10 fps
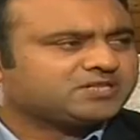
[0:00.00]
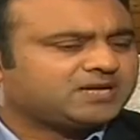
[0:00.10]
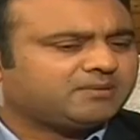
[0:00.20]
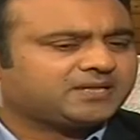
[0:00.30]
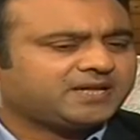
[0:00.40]

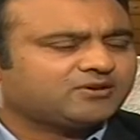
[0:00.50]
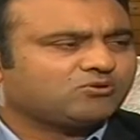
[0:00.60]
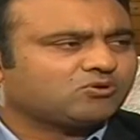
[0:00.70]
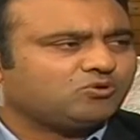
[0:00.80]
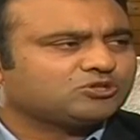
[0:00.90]
Islamabad High
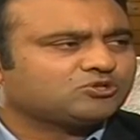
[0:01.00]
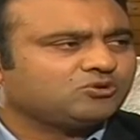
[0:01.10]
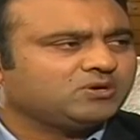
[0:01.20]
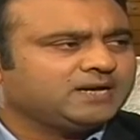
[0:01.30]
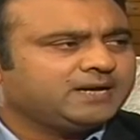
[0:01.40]
Court,
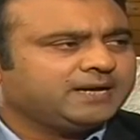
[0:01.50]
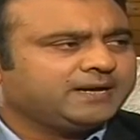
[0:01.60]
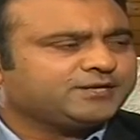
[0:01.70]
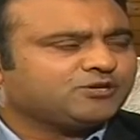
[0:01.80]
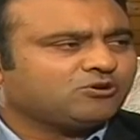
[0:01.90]
also
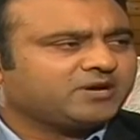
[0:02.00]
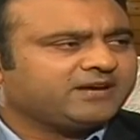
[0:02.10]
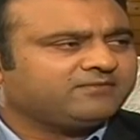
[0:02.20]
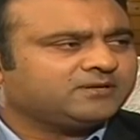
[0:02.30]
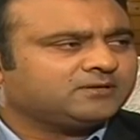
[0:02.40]

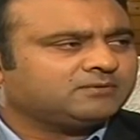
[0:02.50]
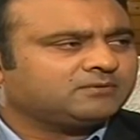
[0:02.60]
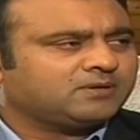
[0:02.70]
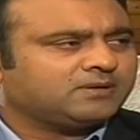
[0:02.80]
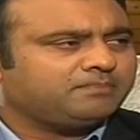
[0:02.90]
gave
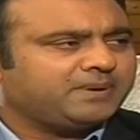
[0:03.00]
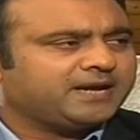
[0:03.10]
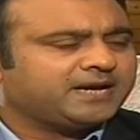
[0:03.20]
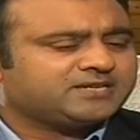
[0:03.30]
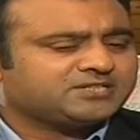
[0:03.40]
a
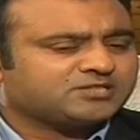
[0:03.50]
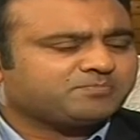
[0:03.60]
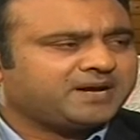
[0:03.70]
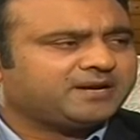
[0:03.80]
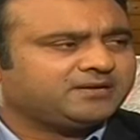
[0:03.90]
bail and
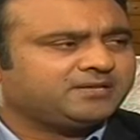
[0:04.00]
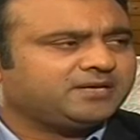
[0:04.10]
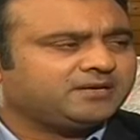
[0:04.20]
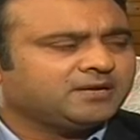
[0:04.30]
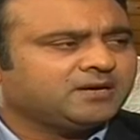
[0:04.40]
suspended
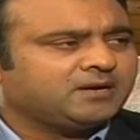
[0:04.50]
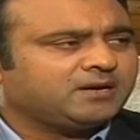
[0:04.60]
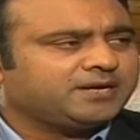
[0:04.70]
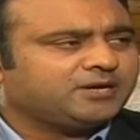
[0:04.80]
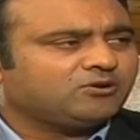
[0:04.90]
the
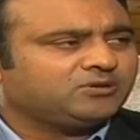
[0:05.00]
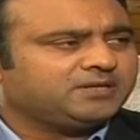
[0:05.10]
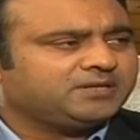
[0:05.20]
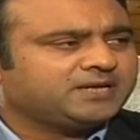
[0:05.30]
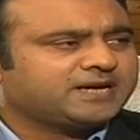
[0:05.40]

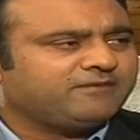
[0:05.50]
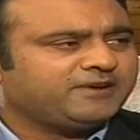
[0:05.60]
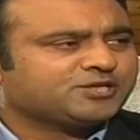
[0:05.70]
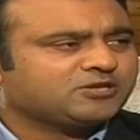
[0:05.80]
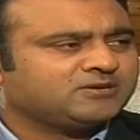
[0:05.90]
the
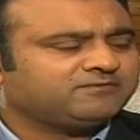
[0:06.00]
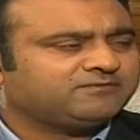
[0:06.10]
conviction of